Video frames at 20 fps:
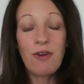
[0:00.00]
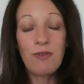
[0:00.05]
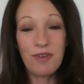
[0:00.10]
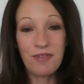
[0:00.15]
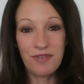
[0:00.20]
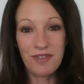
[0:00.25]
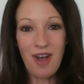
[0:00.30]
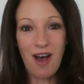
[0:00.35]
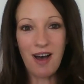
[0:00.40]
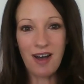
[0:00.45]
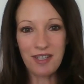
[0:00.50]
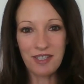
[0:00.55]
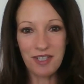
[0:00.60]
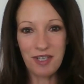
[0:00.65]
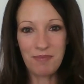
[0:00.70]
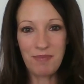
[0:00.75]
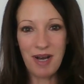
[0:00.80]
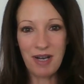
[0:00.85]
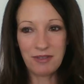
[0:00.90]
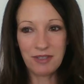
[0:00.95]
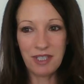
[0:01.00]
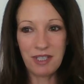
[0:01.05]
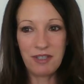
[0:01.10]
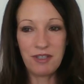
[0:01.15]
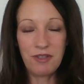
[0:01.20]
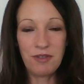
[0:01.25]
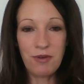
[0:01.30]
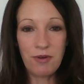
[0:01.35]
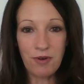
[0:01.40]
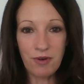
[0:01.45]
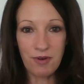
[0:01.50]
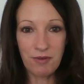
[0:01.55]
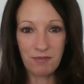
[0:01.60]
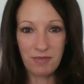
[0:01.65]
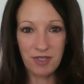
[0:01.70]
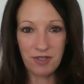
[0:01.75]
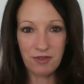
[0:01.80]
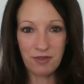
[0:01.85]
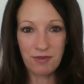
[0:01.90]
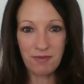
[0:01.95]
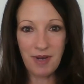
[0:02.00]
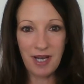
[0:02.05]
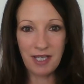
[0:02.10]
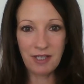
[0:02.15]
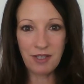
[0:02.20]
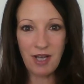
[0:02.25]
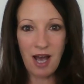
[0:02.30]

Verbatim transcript: We've talked about your Mister Right,